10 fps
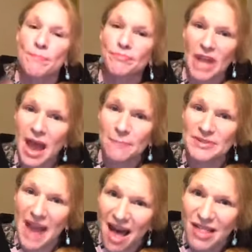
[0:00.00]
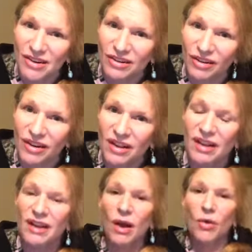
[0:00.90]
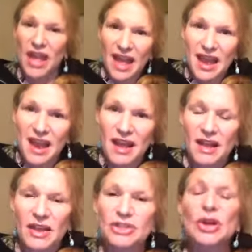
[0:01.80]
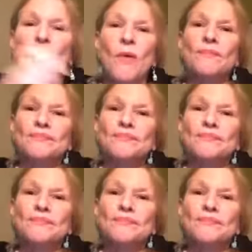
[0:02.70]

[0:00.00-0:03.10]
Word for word: top dollar. Okay? So